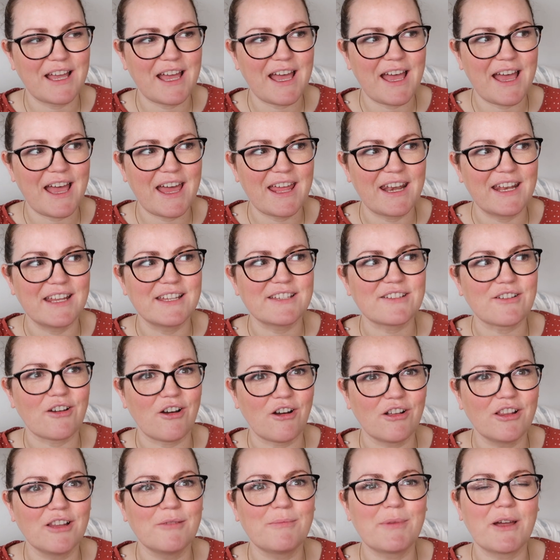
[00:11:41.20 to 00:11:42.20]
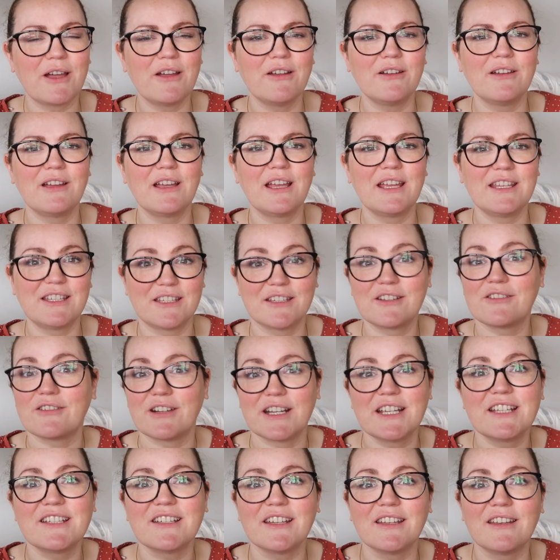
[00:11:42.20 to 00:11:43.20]
and it's all about
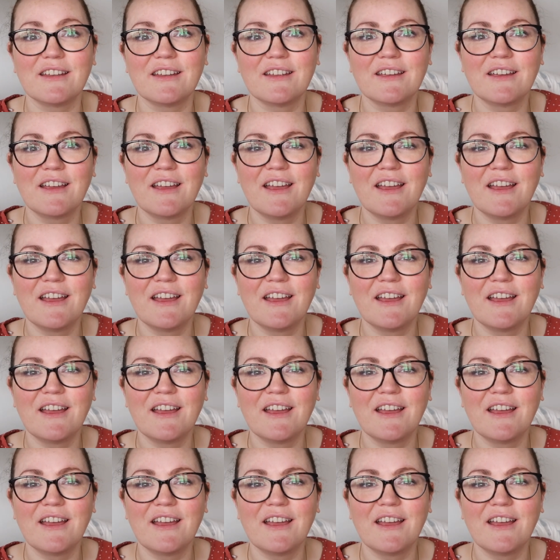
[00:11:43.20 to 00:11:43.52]
integration